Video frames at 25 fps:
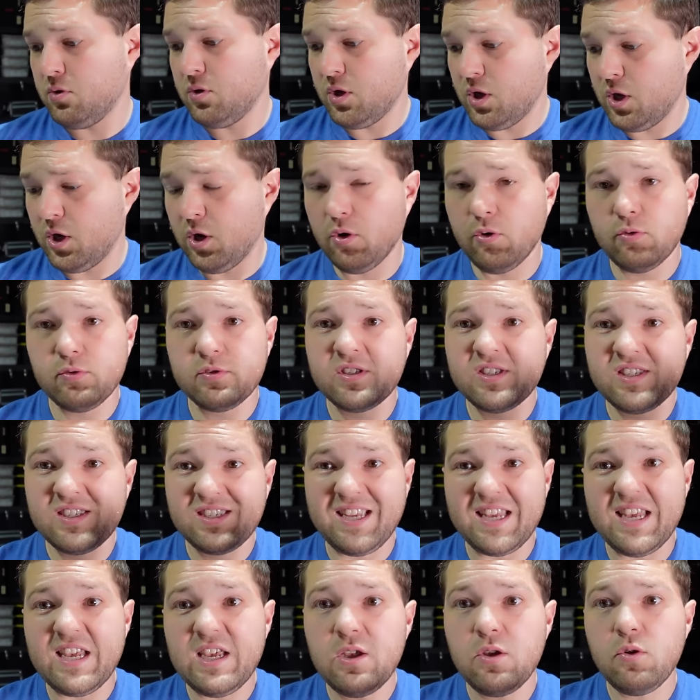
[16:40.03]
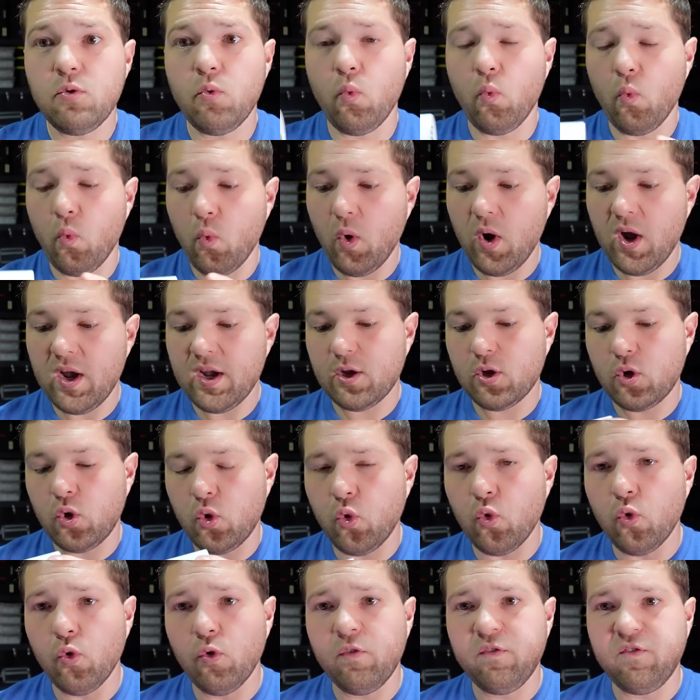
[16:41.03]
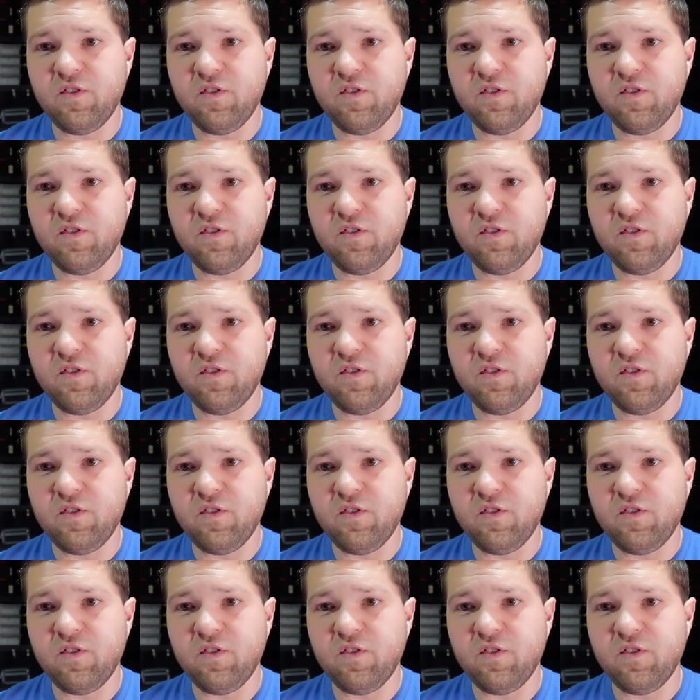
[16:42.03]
you know, see what cool